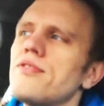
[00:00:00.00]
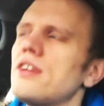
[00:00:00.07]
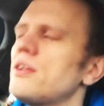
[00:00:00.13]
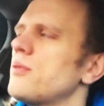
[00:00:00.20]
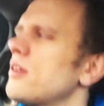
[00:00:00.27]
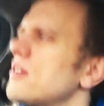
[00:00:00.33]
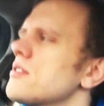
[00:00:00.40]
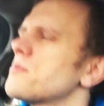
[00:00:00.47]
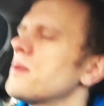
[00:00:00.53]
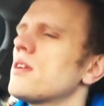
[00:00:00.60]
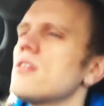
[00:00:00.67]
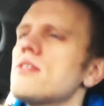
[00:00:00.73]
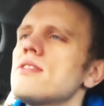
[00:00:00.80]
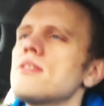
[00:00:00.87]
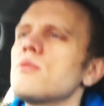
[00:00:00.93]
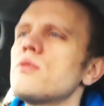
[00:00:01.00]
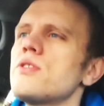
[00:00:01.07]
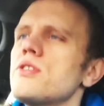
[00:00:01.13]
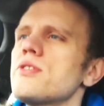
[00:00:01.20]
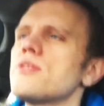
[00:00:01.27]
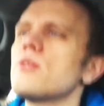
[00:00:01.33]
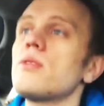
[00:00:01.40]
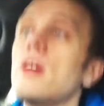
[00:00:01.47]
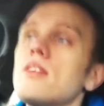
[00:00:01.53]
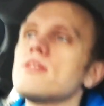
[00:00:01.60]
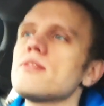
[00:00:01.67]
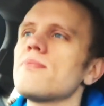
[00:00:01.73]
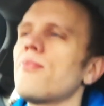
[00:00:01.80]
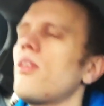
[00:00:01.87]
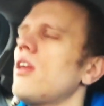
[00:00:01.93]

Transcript: anywhere else because it was just so nice.